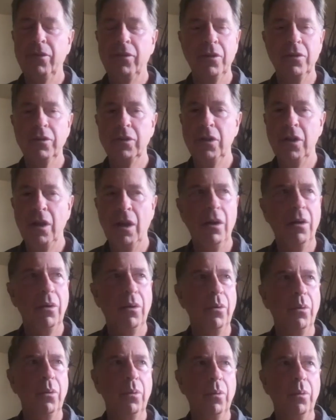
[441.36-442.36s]
there's
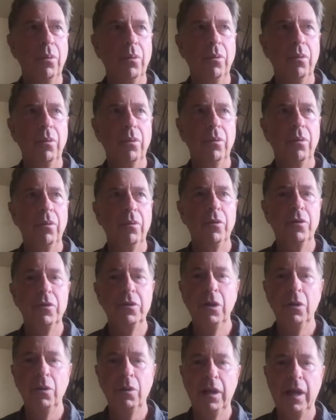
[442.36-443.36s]
no
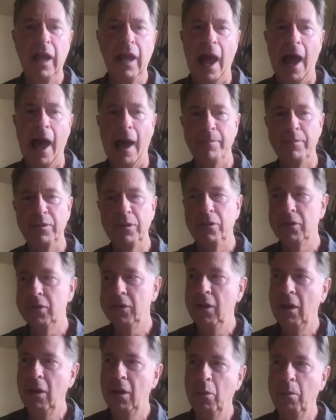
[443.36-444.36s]
there's no gaps
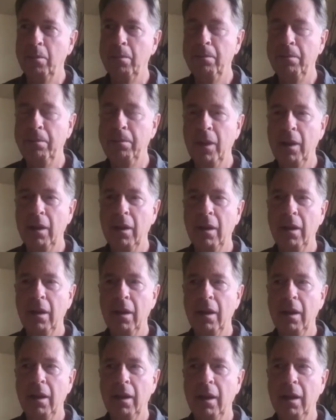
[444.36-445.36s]
there's no
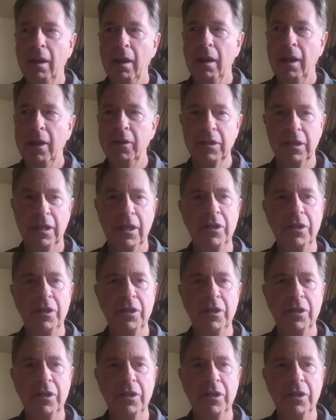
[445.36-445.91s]
it's a